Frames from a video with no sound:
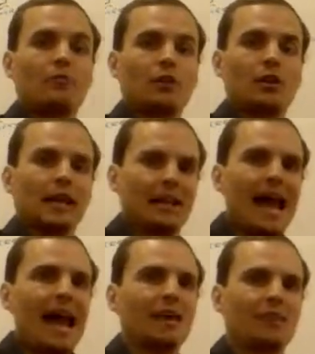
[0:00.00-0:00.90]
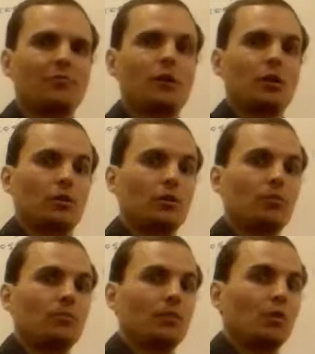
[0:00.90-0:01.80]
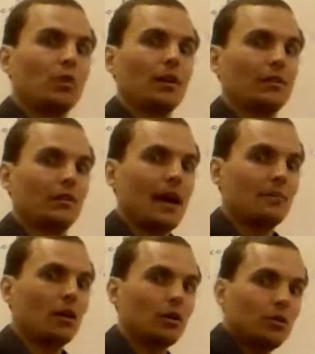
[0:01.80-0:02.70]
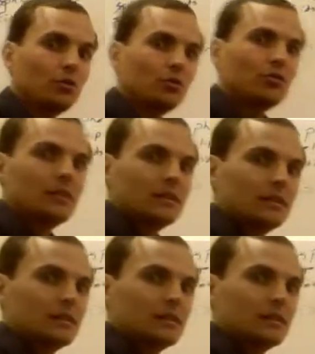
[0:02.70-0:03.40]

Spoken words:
for the active molecule. What is that molecule?